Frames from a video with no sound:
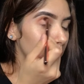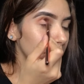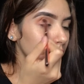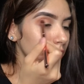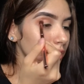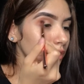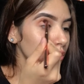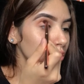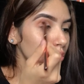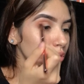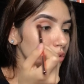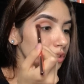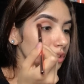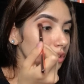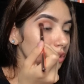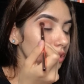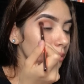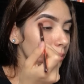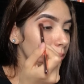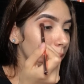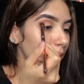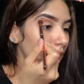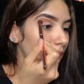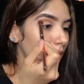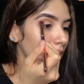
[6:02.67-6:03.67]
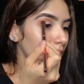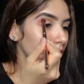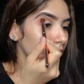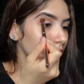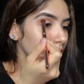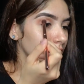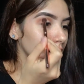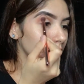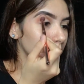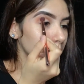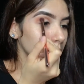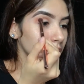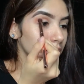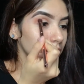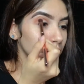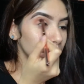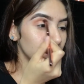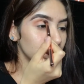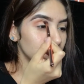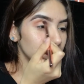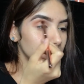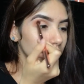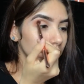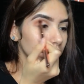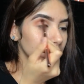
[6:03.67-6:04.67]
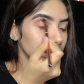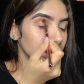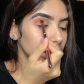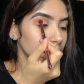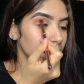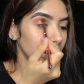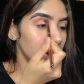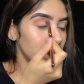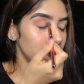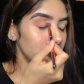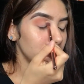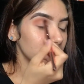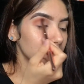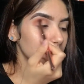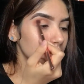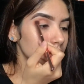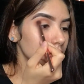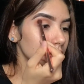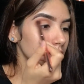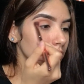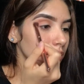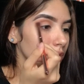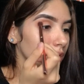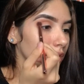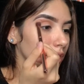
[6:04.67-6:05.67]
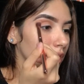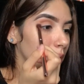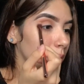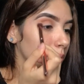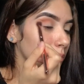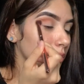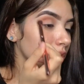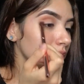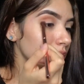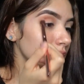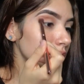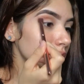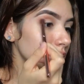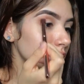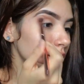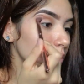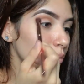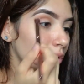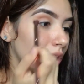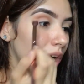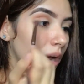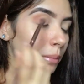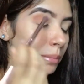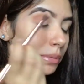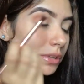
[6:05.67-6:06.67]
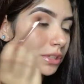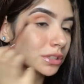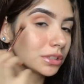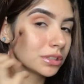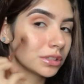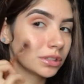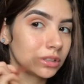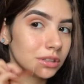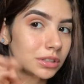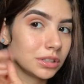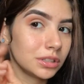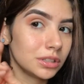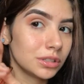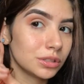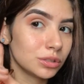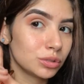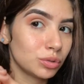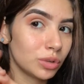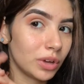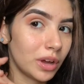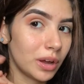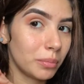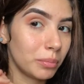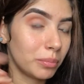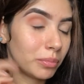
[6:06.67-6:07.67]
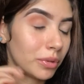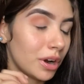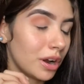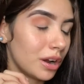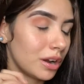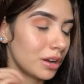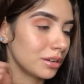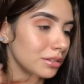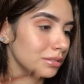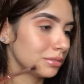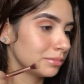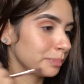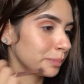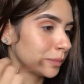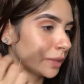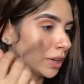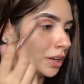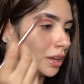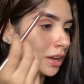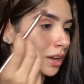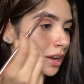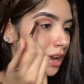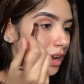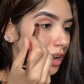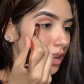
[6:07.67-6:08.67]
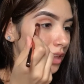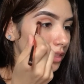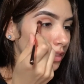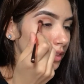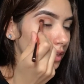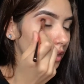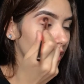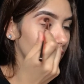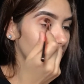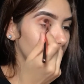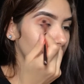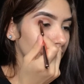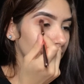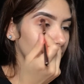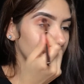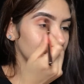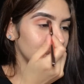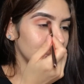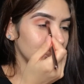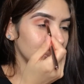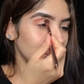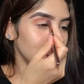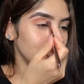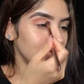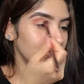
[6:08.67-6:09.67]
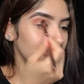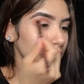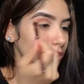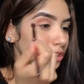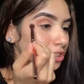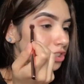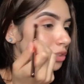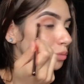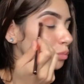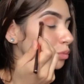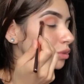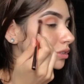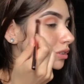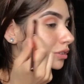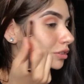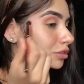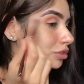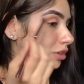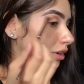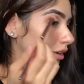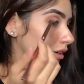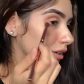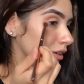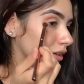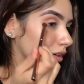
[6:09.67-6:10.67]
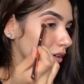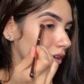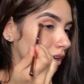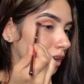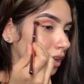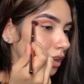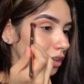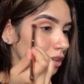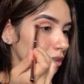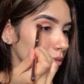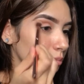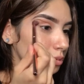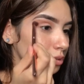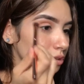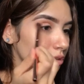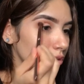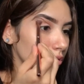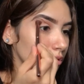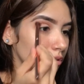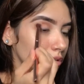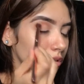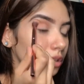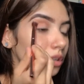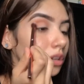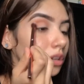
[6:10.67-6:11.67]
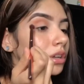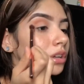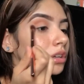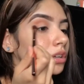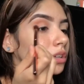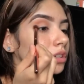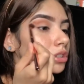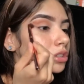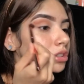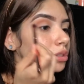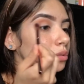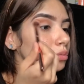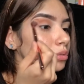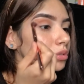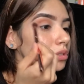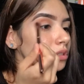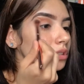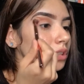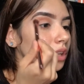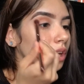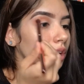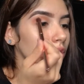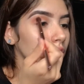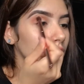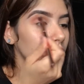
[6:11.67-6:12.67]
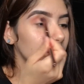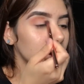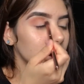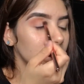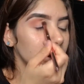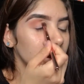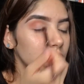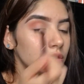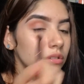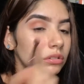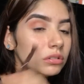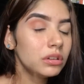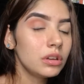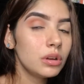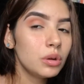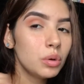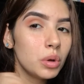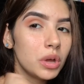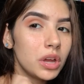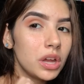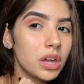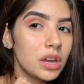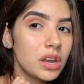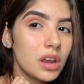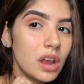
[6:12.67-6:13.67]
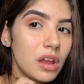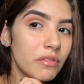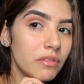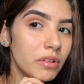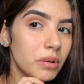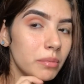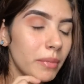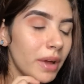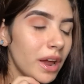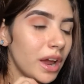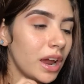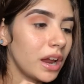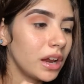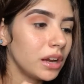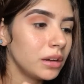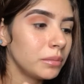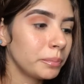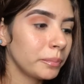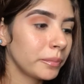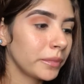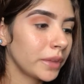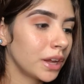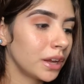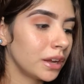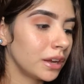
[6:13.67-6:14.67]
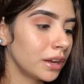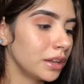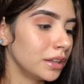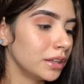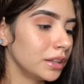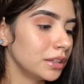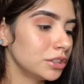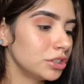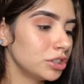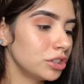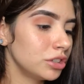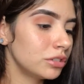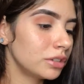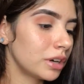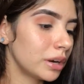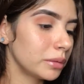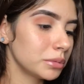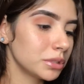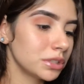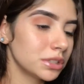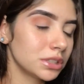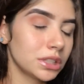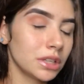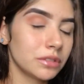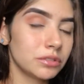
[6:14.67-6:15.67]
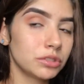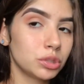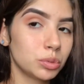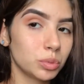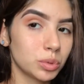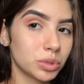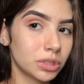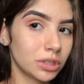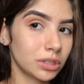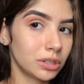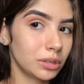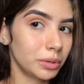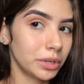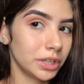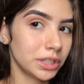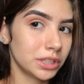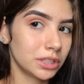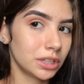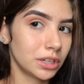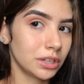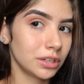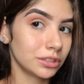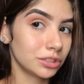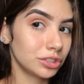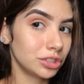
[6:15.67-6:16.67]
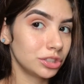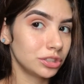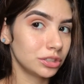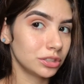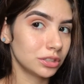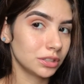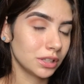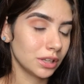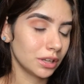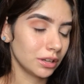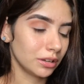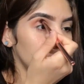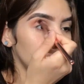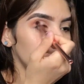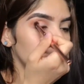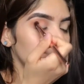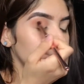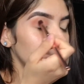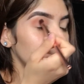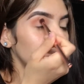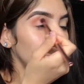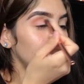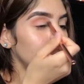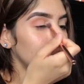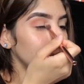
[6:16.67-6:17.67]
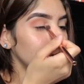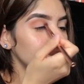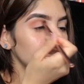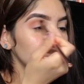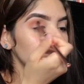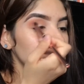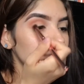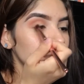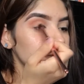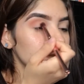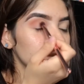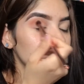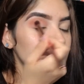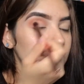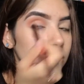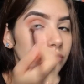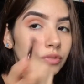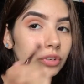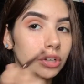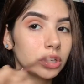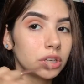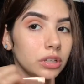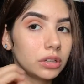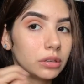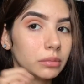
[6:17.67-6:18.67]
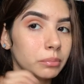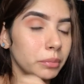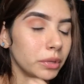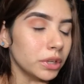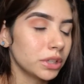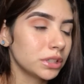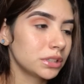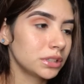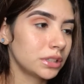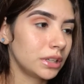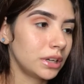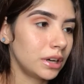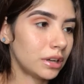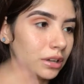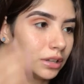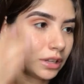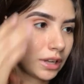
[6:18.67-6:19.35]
gonna go to the back and I'm gonna go check the cameras and I'm gonna see what happened to the things you have brought. And then the lady, she wasn't trying to get caught up, so she was like, you know what, never mind. And then she grabbed the stuff she was gonna return and she just left. Me and my manager just freaking busted out